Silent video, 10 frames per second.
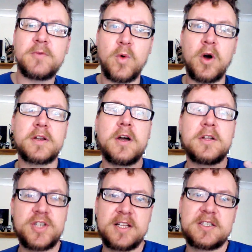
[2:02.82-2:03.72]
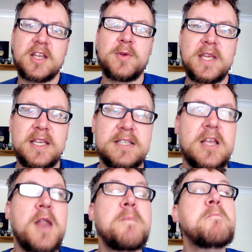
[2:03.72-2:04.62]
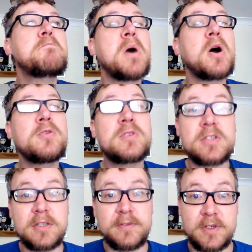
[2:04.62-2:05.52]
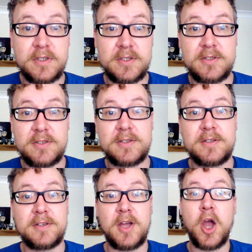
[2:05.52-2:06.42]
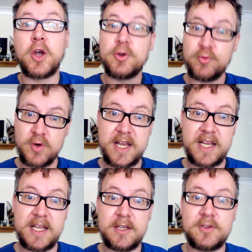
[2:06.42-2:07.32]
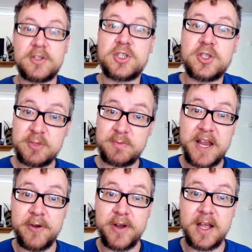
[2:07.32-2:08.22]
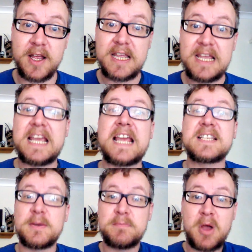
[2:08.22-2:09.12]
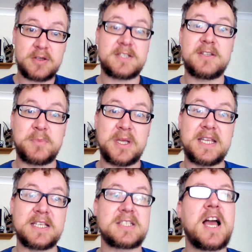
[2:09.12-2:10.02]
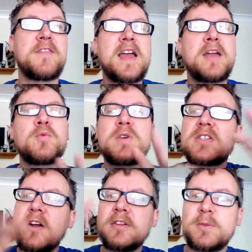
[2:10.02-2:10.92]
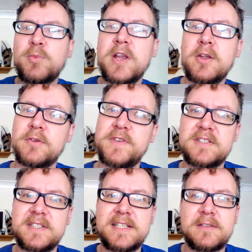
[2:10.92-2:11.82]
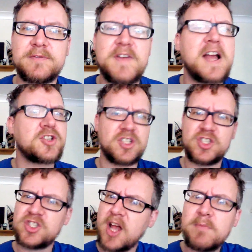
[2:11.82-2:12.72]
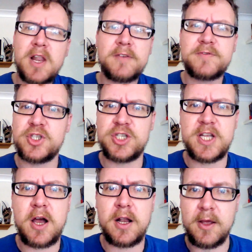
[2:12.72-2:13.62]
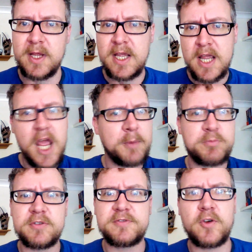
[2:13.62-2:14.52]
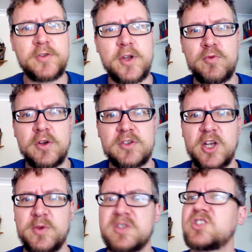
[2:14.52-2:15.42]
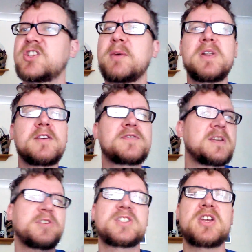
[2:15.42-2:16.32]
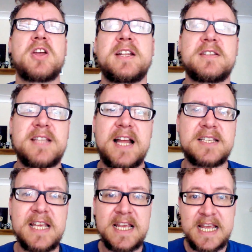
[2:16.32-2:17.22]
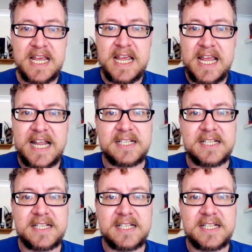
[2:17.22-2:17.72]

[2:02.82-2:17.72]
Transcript: what Argento is. And most of us agree that Suspiria is a masterpiece. And then we start to break off into little factions. Some love the Giallo and Profondo Rosso. And some loved him returning to that, in